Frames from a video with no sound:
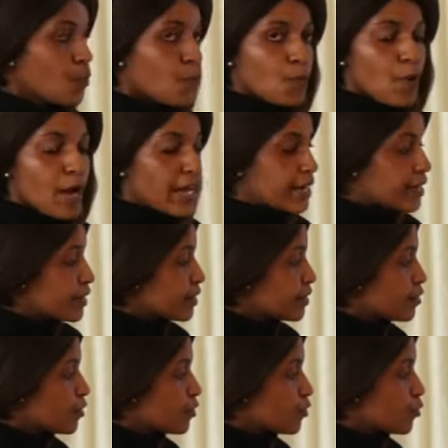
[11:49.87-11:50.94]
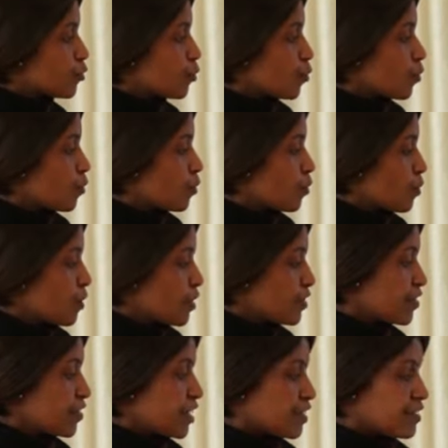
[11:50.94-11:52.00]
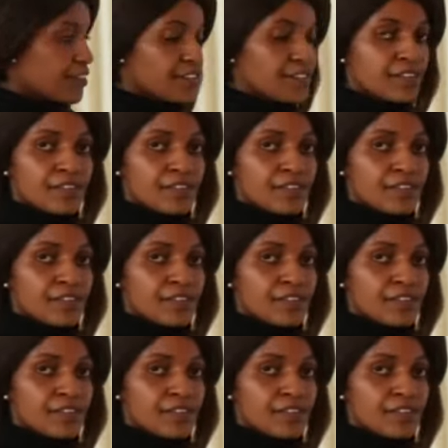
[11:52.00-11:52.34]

1, 2, 6.